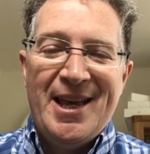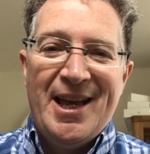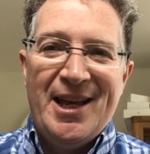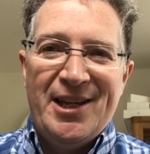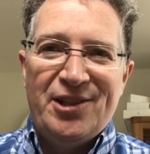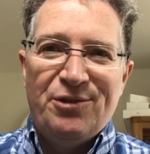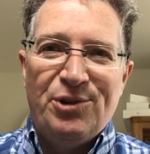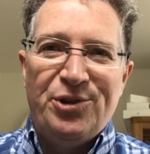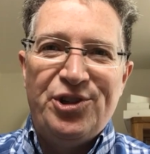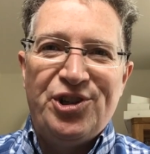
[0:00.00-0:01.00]
to
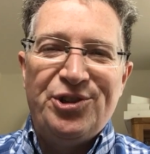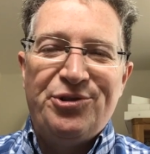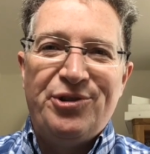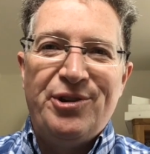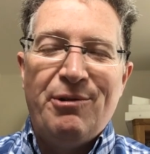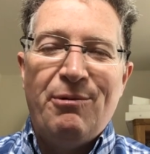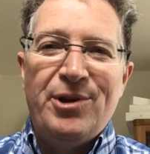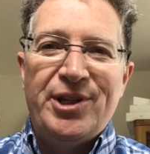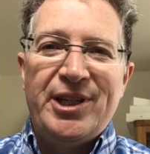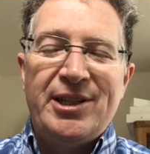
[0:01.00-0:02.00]
all the children who are
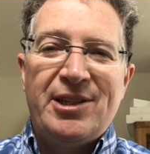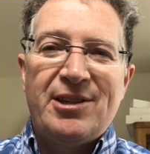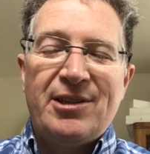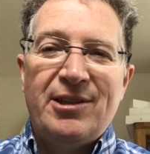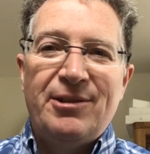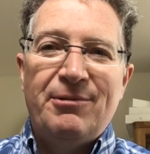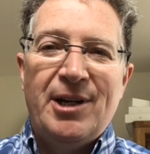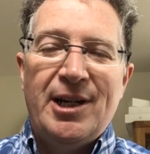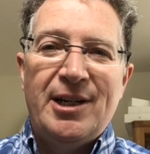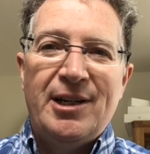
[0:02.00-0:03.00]
working so
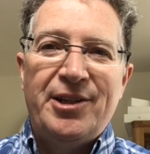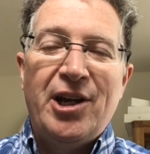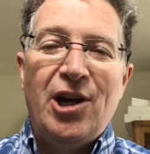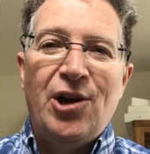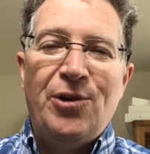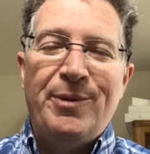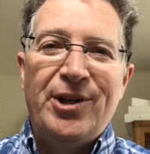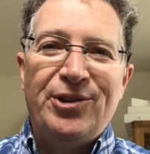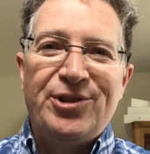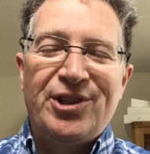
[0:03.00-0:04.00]
hard at home, and
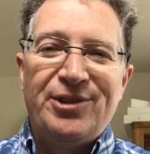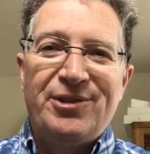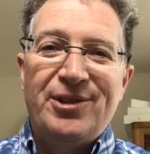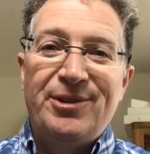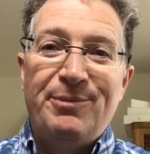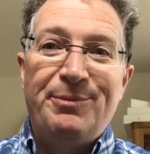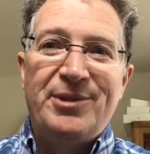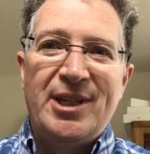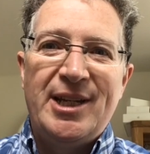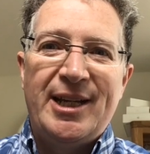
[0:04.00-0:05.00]
also to
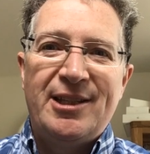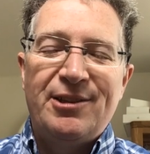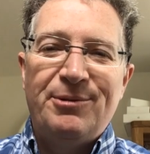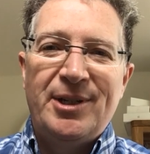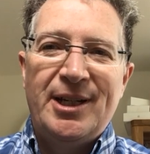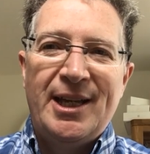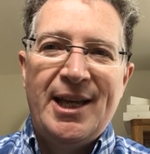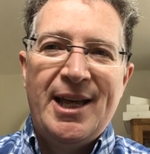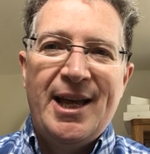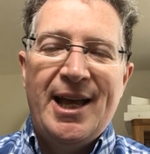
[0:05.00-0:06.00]
mums and dads who are
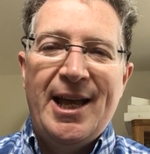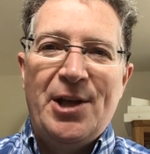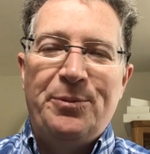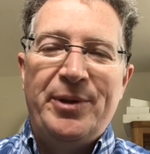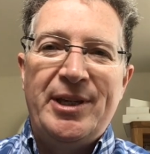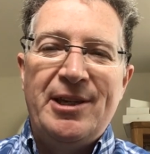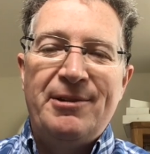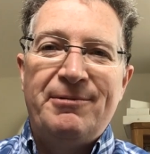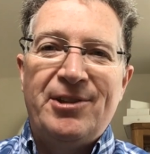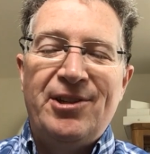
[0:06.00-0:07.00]
helping
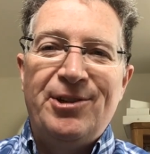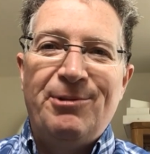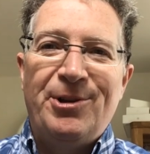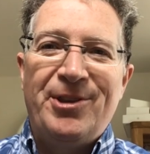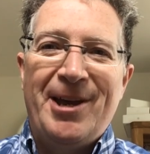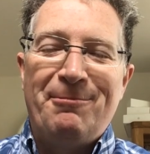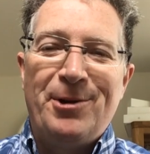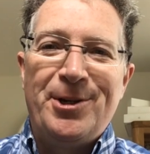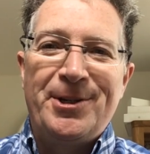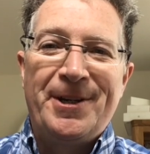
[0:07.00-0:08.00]
you to do all that
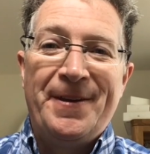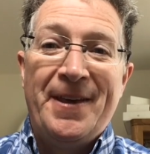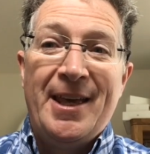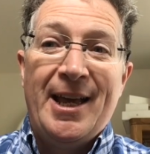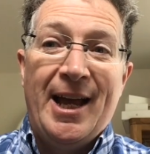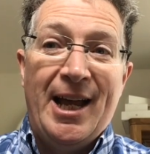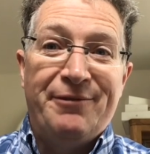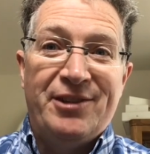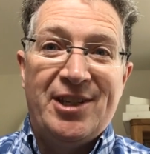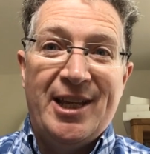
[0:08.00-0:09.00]
work. I
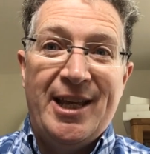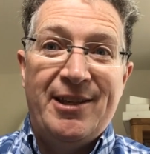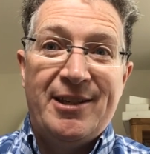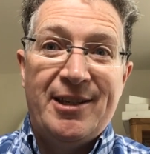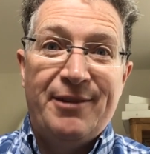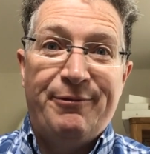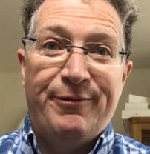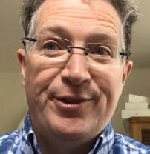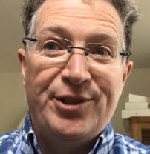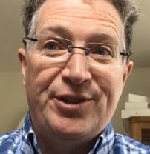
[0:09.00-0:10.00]
have to say, this is a
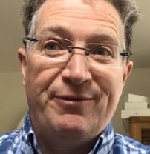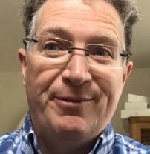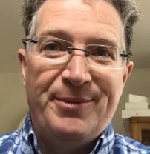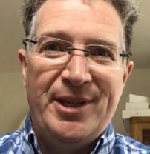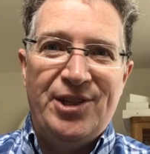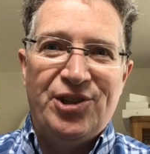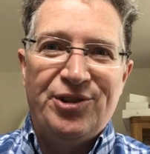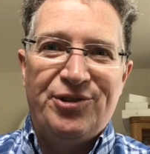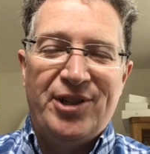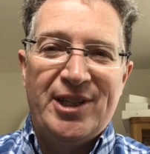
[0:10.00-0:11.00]
first for me,
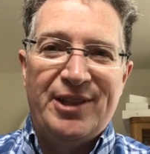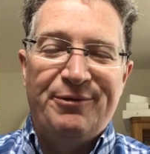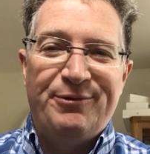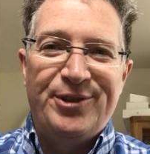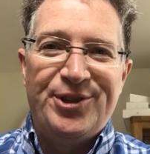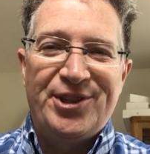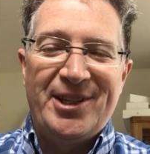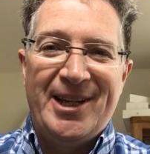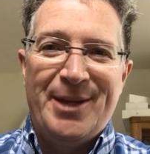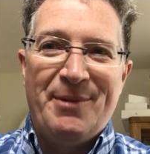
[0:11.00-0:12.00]
children. It's the first
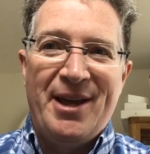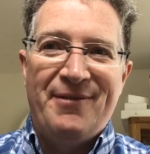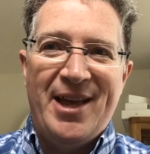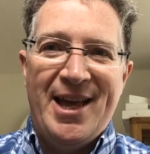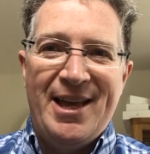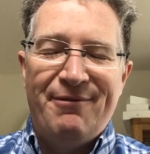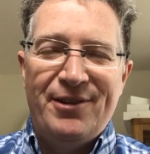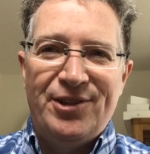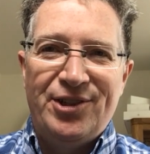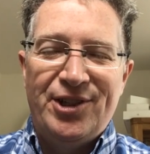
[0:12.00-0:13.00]
time I've
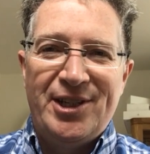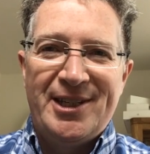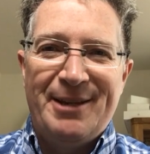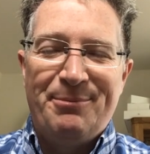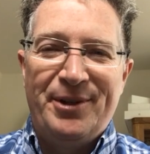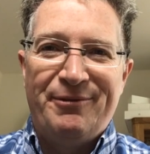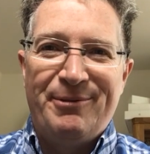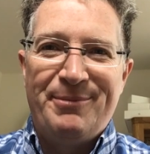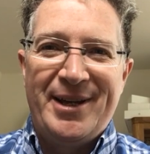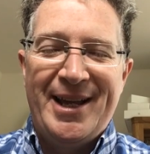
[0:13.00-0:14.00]
ever done an assembly
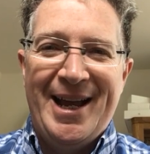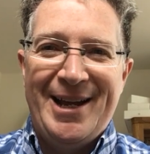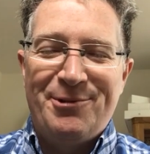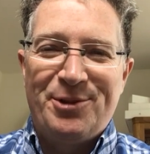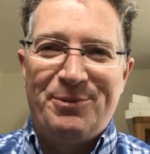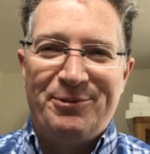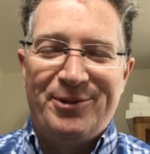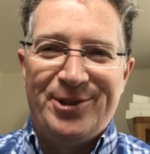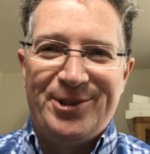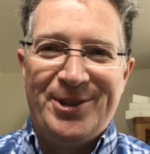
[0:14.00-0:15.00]
from my house
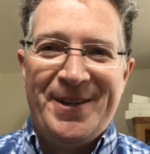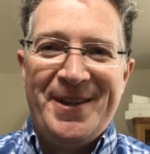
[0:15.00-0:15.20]
before,